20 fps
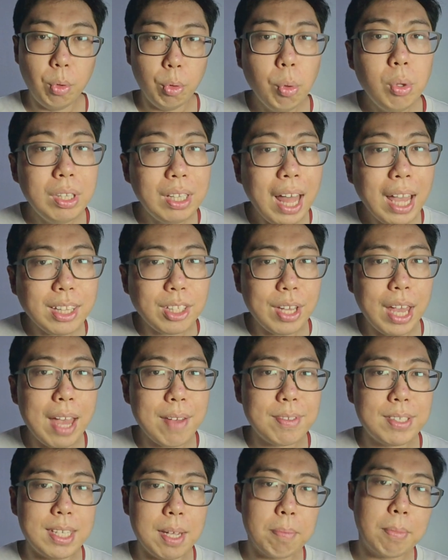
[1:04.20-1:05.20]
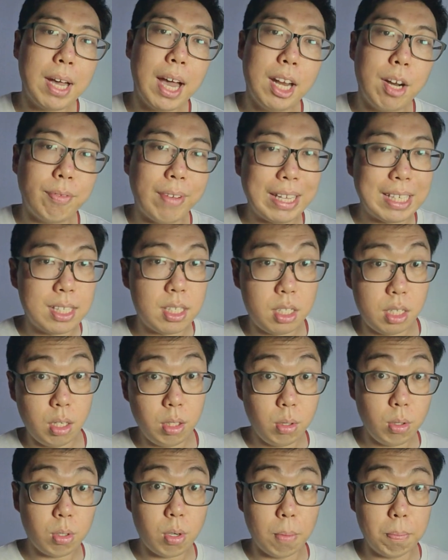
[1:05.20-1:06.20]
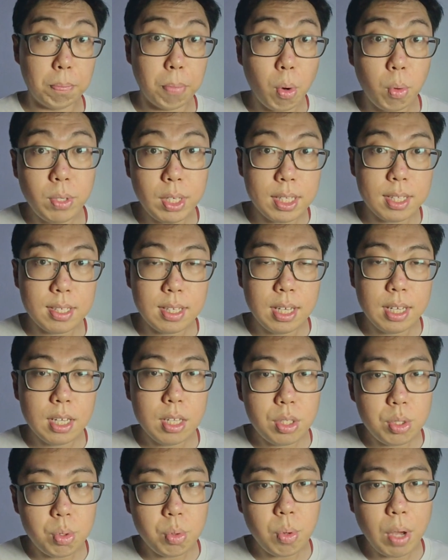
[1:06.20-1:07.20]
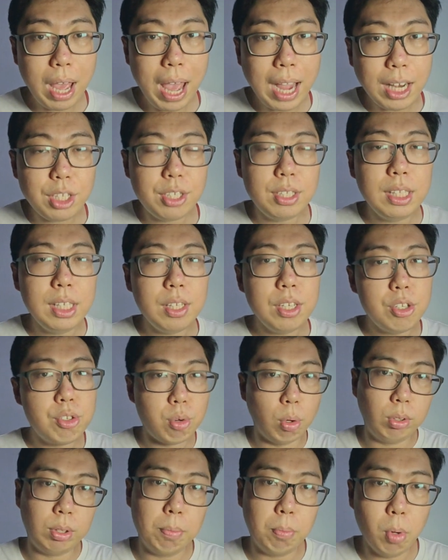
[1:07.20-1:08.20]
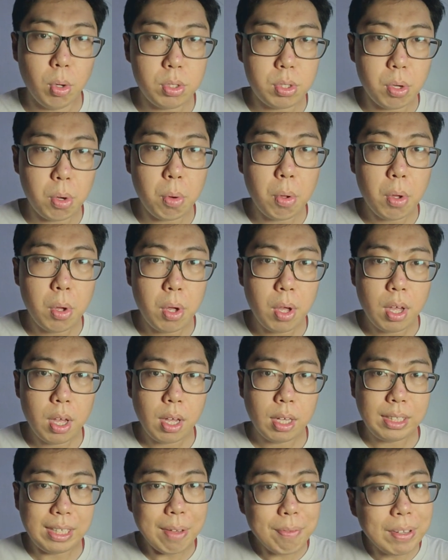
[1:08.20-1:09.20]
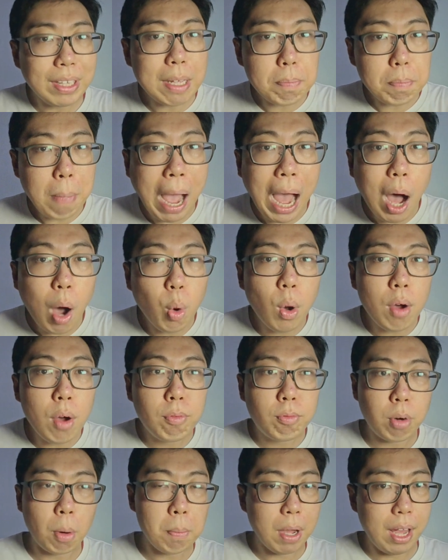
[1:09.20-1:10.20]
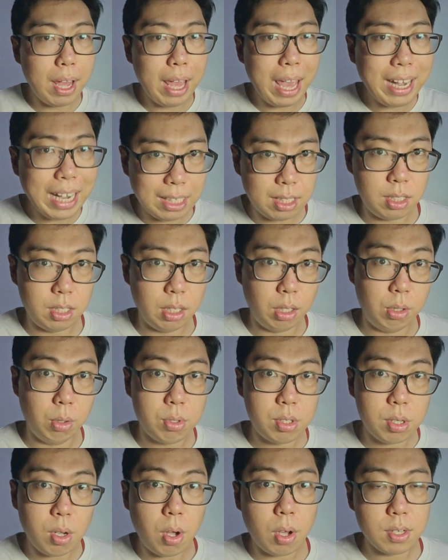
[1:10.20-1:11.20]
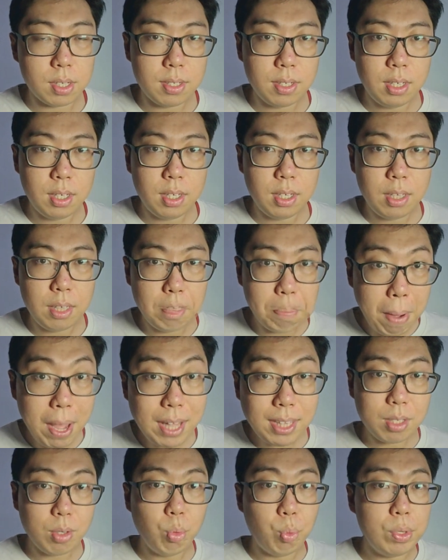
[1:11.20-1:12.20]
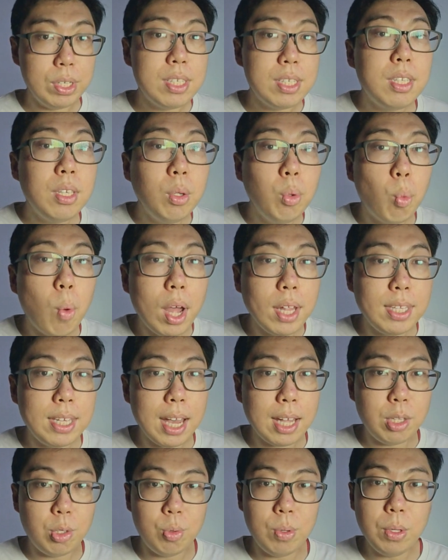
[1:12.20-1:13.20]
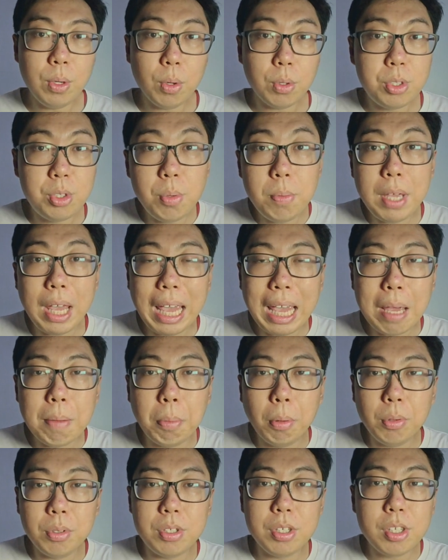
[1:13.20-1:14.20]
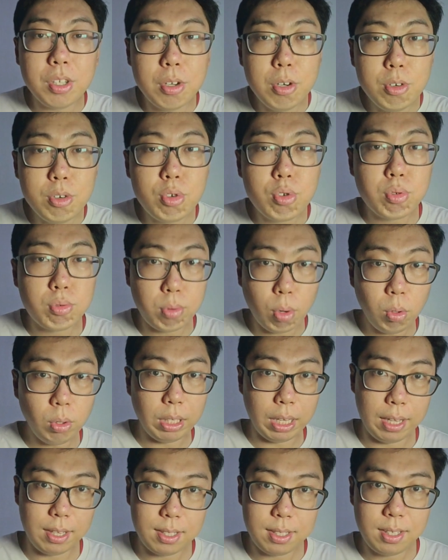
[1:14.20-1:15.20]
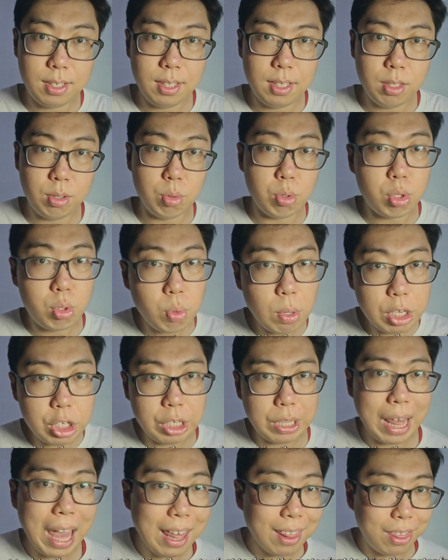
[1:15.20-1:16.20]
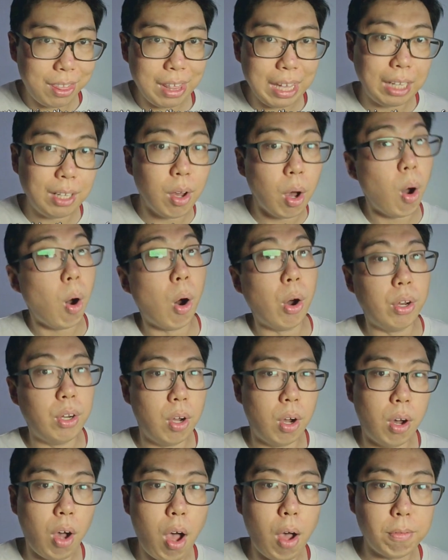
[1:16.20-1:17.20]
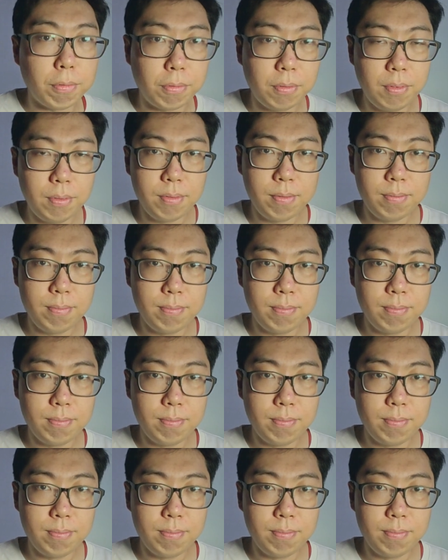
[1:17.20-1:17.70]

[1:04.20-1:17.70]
We would like to have some kind of external component to actually control the motor, giving it power from an external source. But we still want the Arduino to be able to control it, to switch that thing on or off.